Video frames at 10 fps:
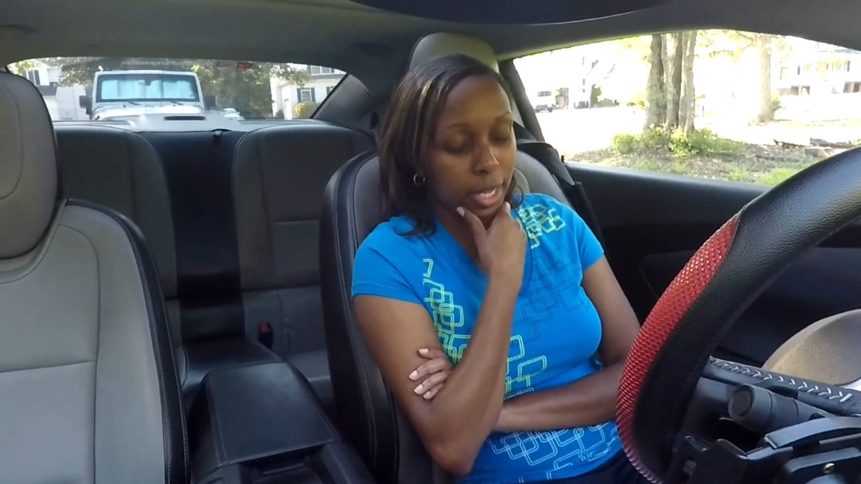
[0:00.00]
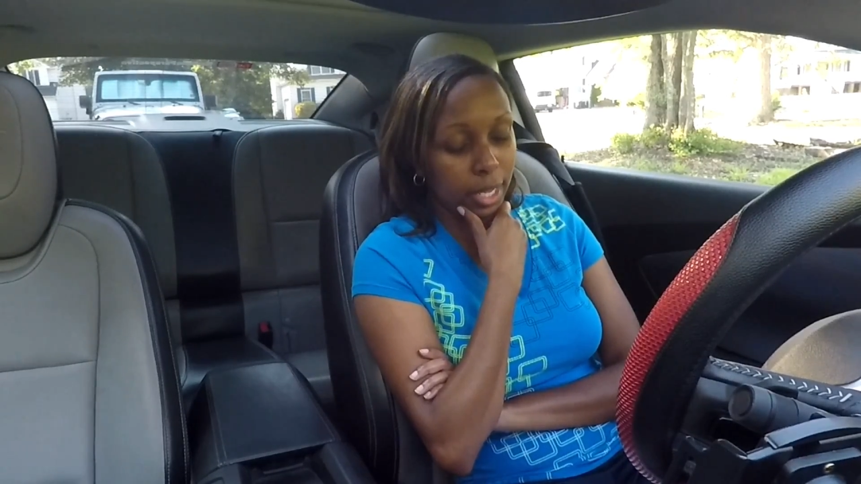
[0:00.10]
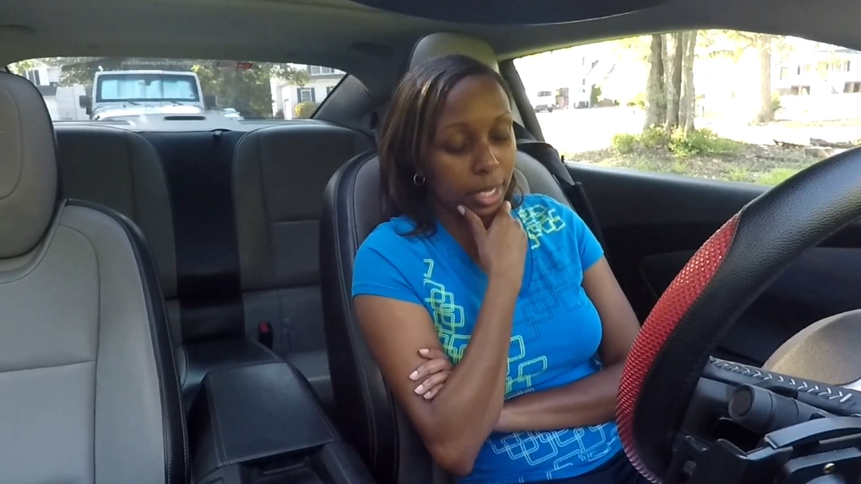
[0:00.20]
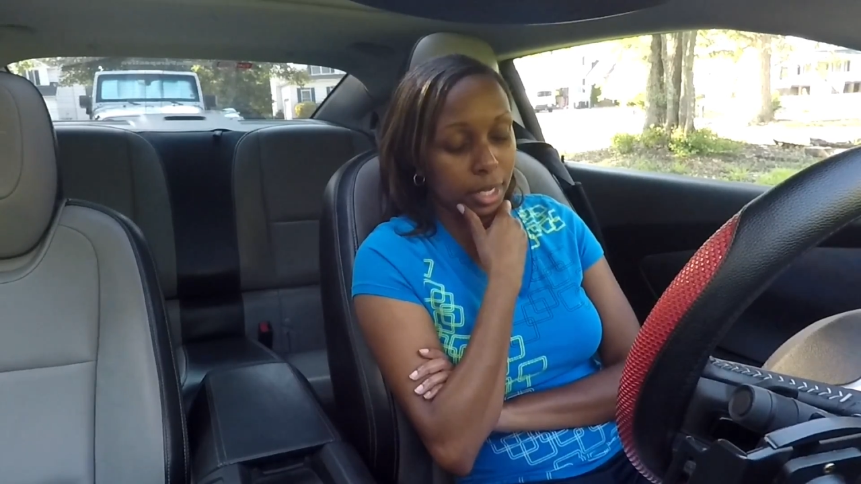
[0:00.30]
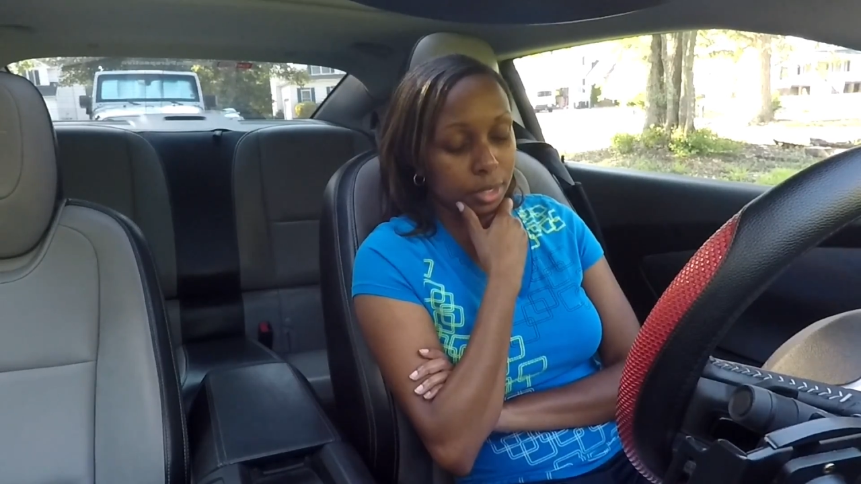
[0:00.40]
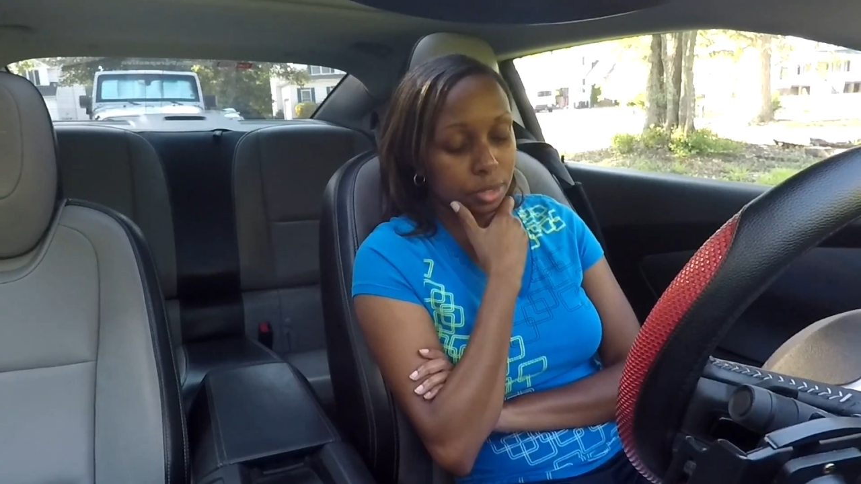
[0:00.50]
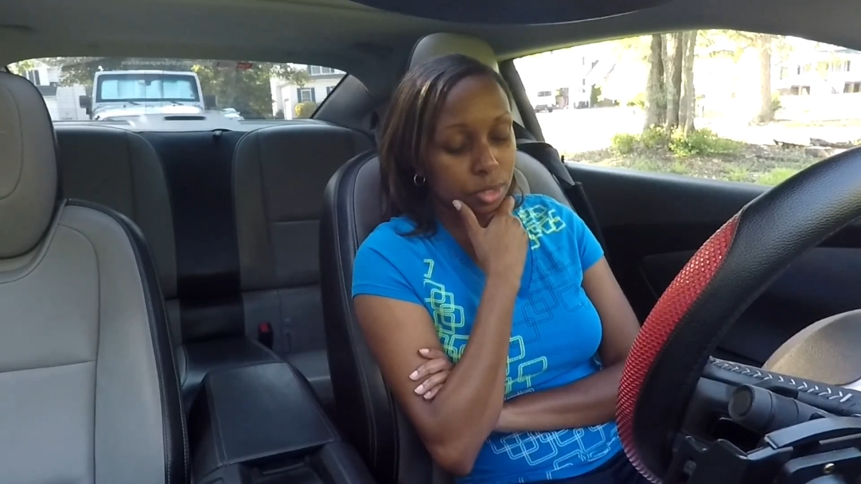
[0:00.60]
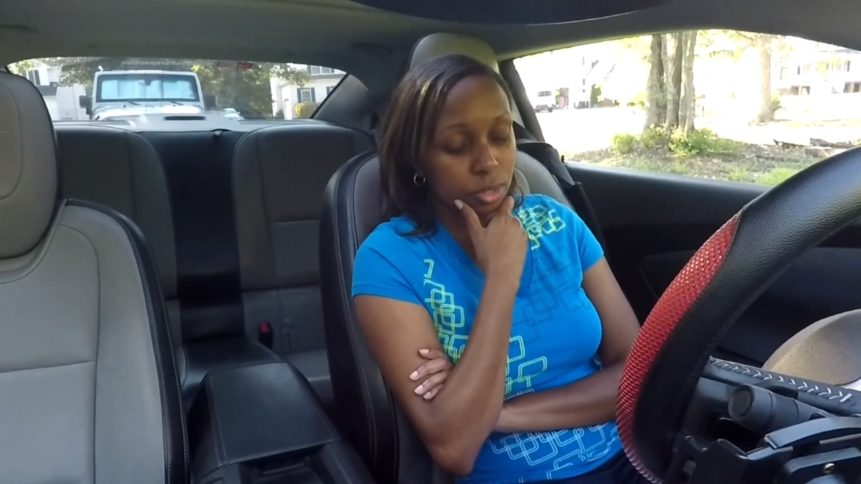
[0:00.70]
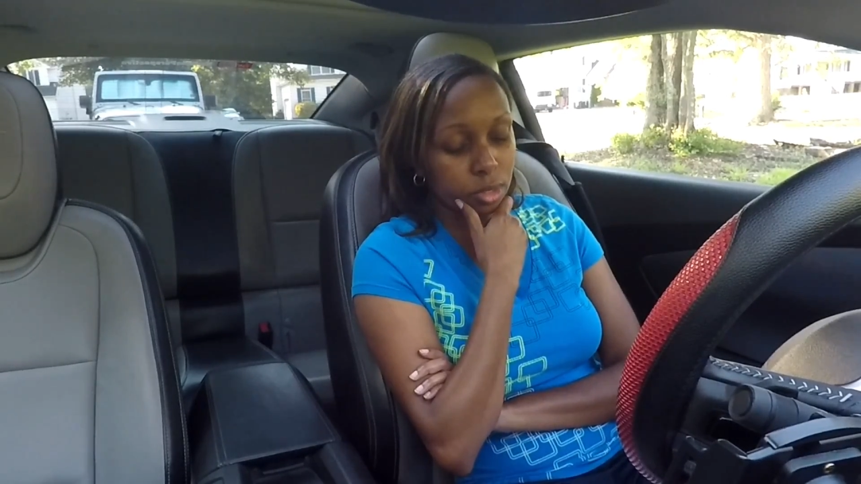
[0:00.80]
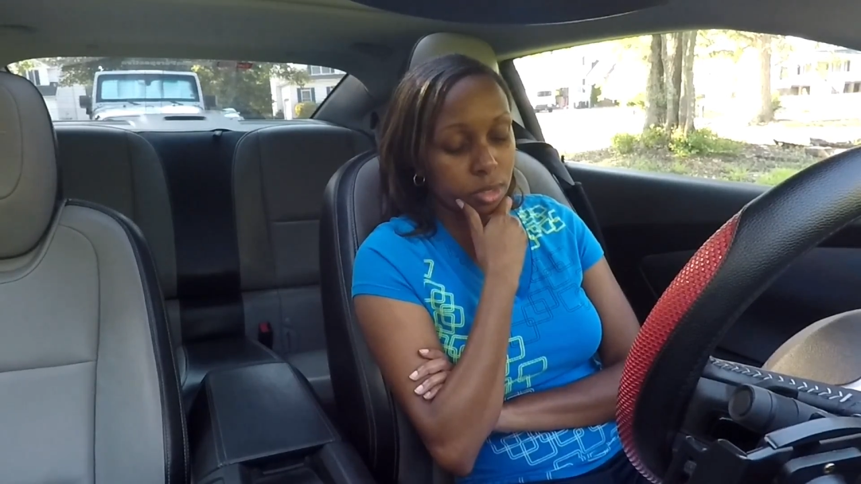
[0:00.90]
And
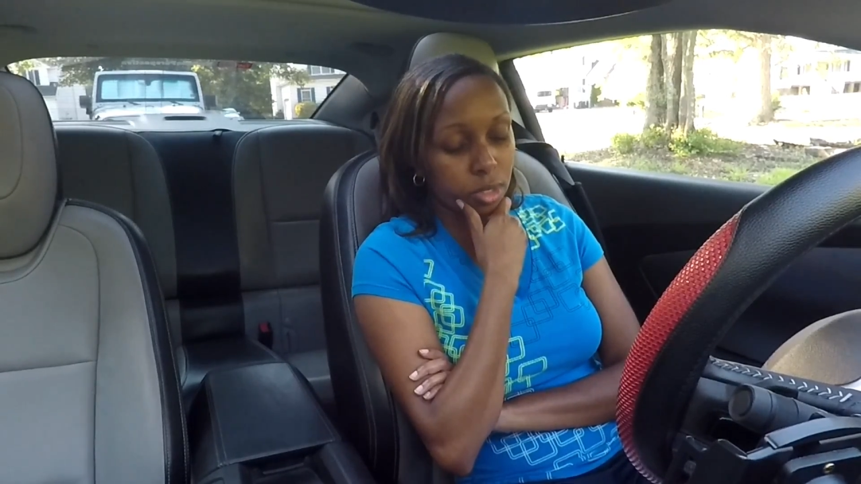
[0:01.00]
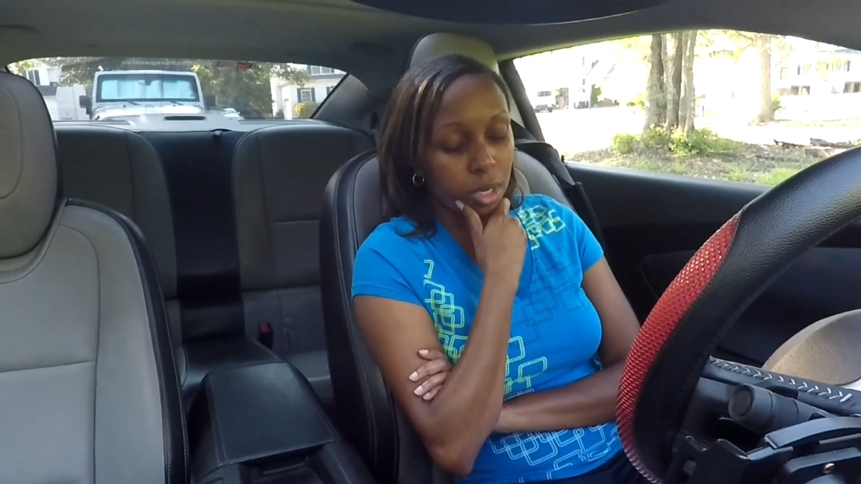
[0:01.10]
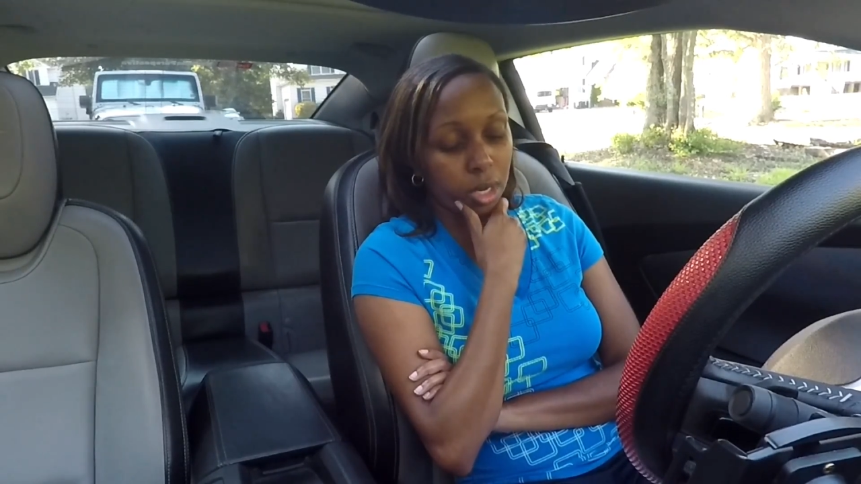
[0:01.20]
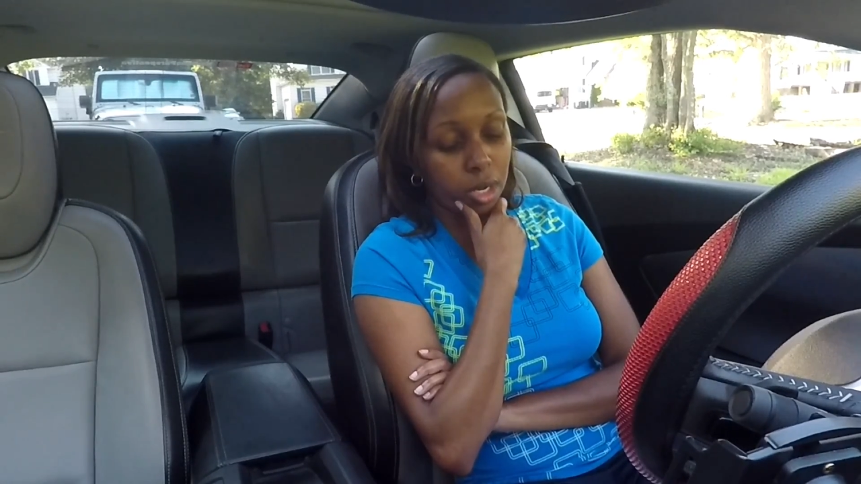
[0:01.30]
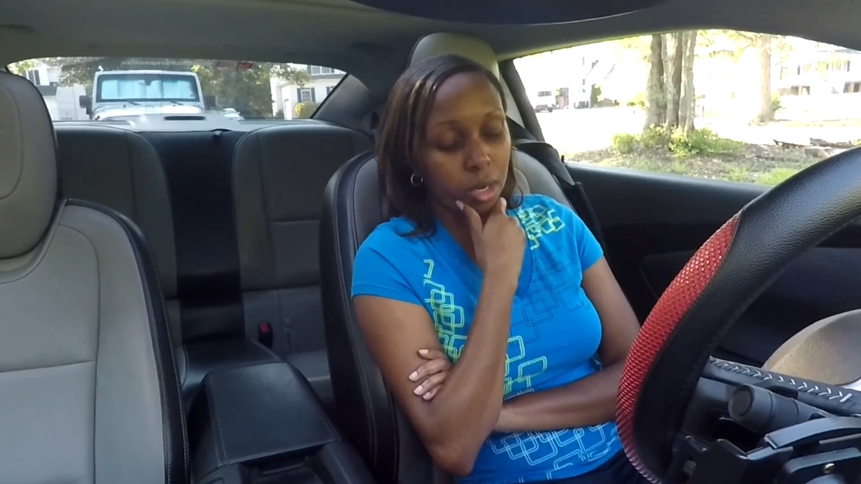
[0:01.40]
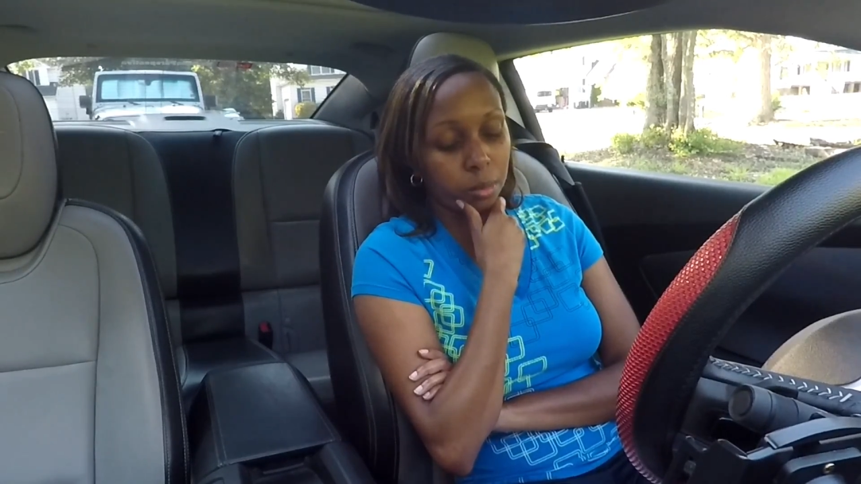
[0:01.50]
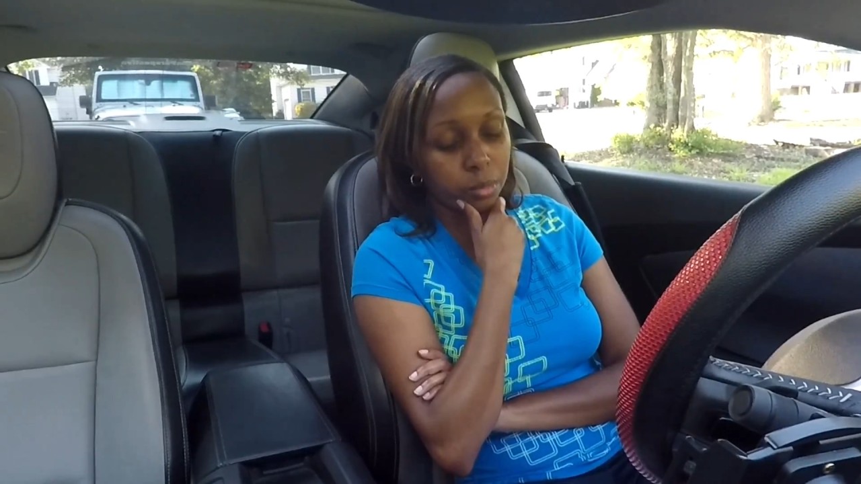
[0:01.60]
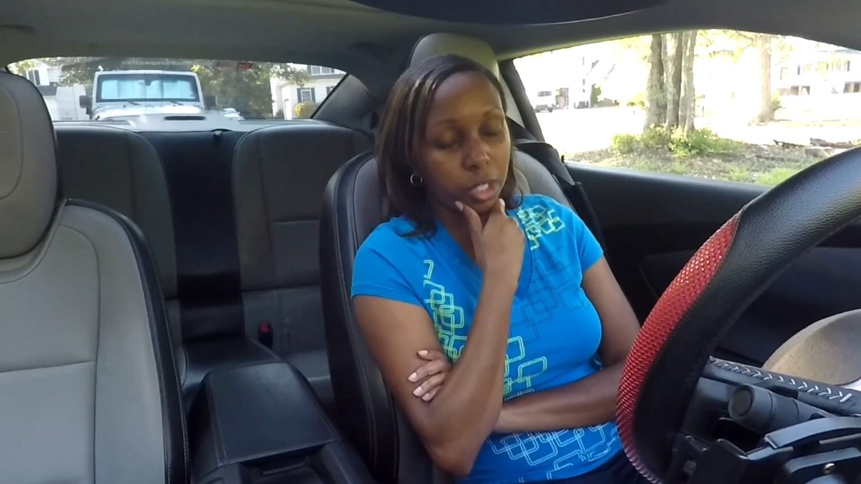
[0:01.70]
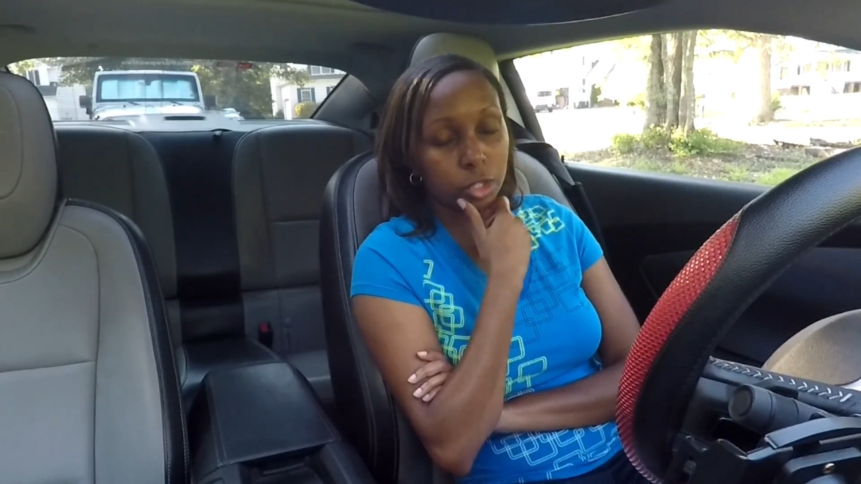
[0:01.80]
I